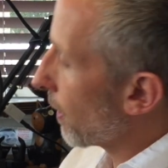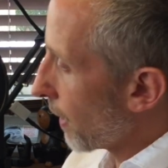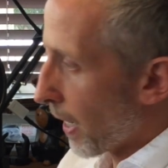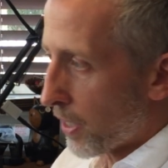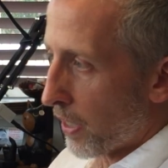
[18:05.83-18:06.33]

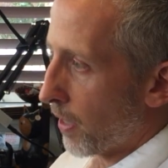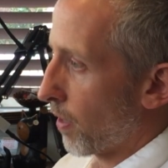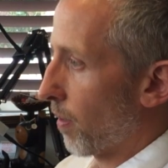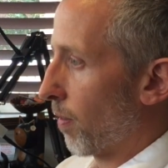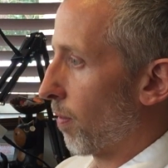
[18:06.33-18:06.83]
That's it.
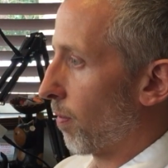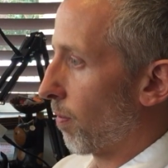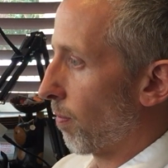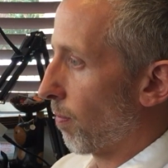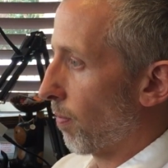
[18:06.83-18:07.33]

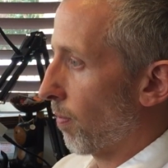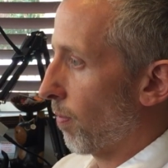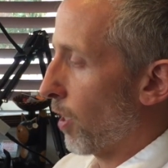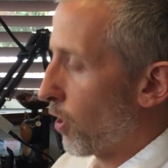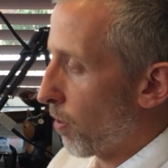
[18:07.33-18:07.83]

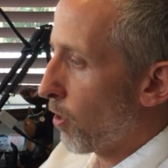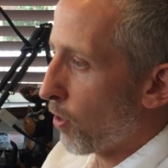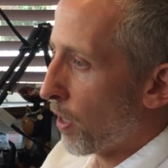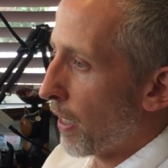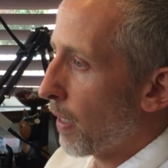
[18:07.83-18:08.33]
As soon as you
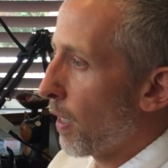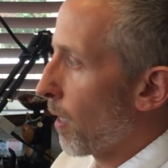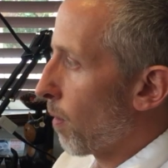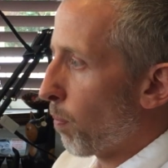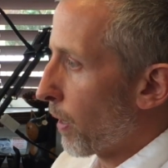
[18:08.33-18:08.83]
say,
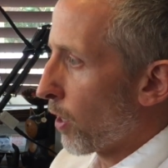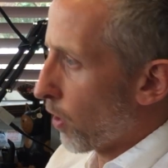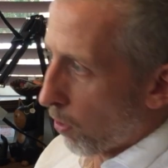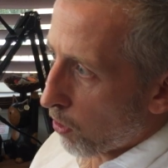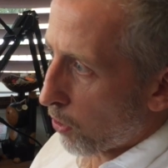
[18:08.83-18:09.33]
but
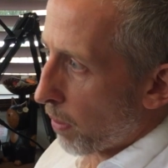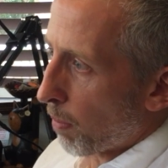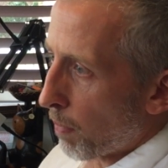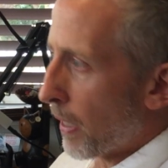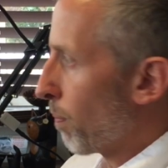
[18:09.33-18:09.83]
don't scream
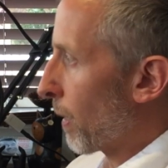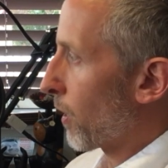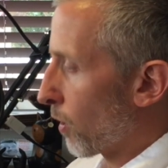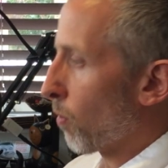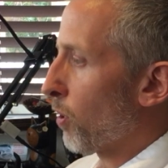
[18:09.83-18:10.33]
at me,
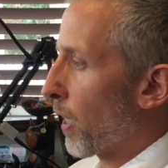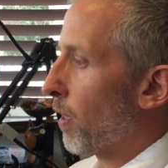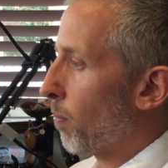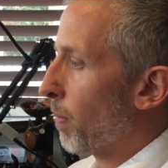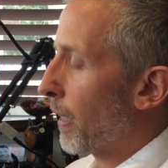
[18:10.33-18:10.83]
but don't
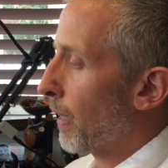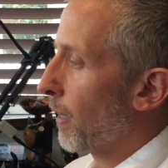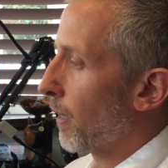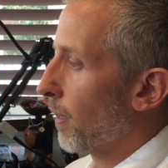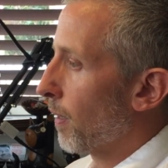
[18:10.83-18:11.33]
shout at me,
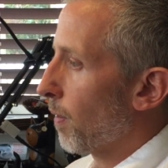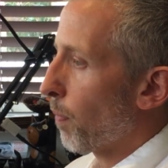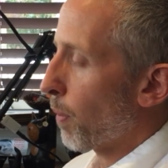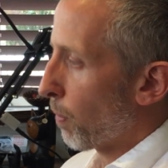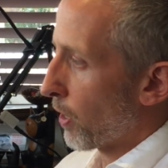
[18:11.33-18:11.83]

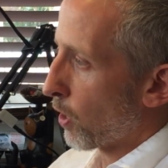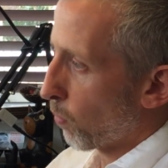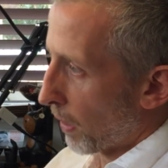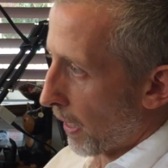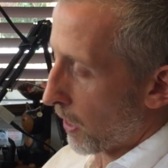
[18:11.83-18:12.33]
the
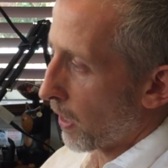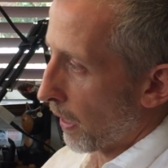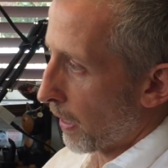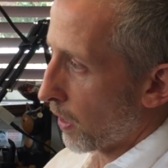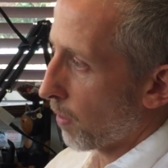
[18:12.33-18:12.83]
person will
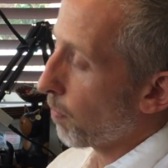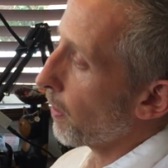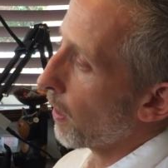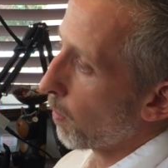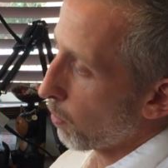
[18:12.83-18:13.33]
escalate.
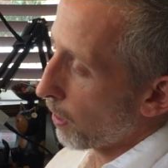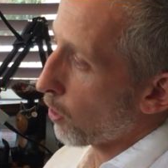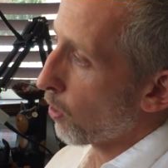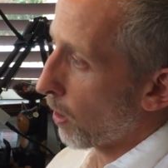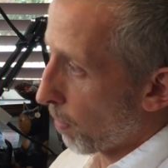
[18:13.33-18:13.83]
And I'm going to
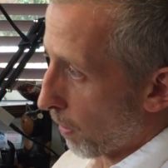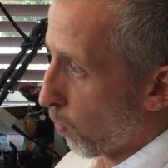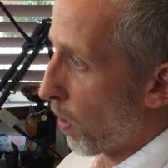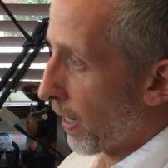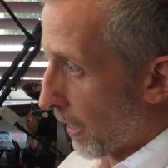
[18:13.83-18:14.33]
talk about
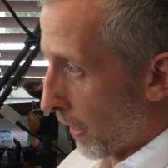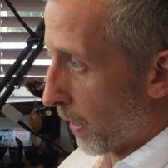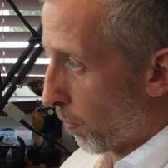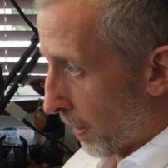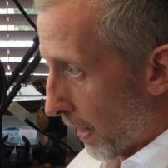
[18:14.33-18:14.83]
why a
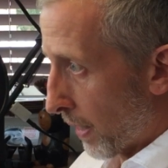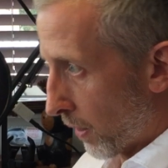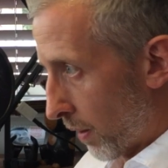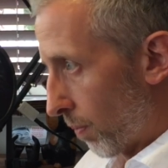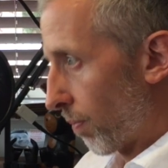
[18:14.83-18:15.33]
little bit
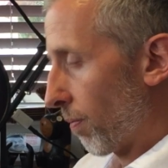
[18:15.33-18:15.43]
later.